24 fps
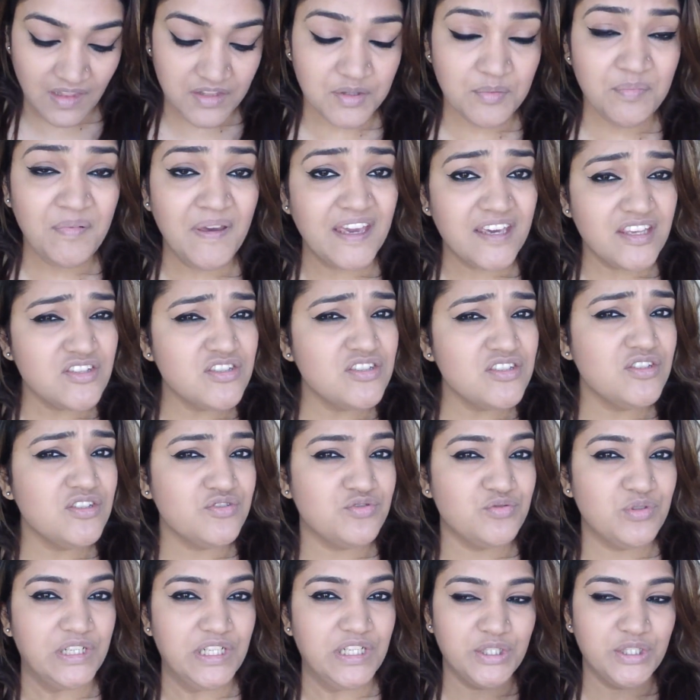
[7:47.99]
The packaging
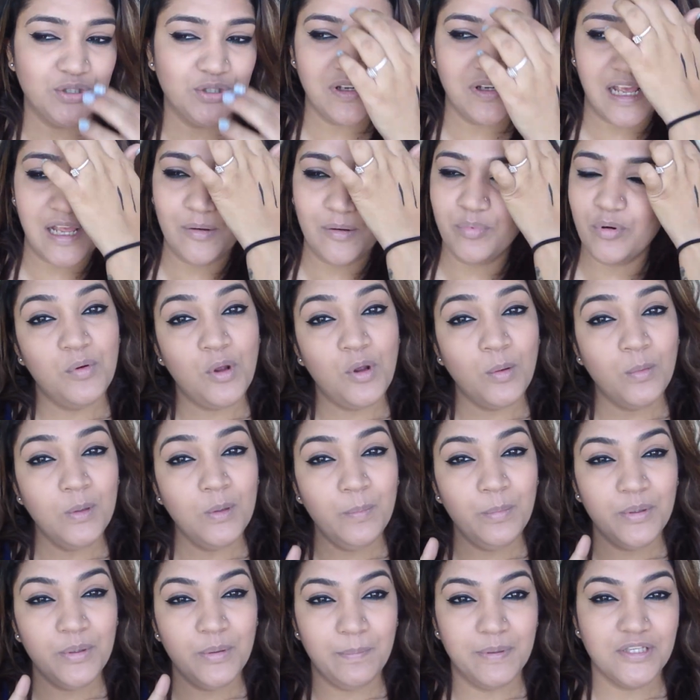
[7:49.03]
is really cute. I'll probably
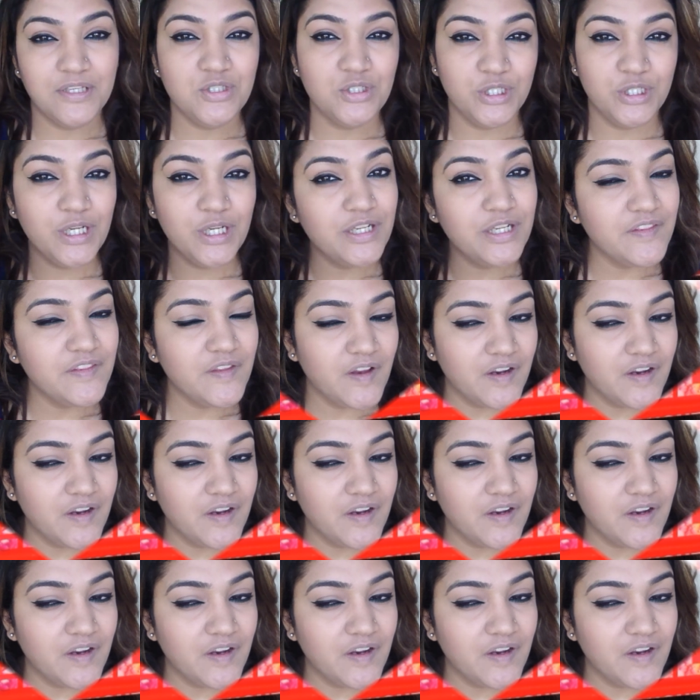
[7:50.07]
put a picture here and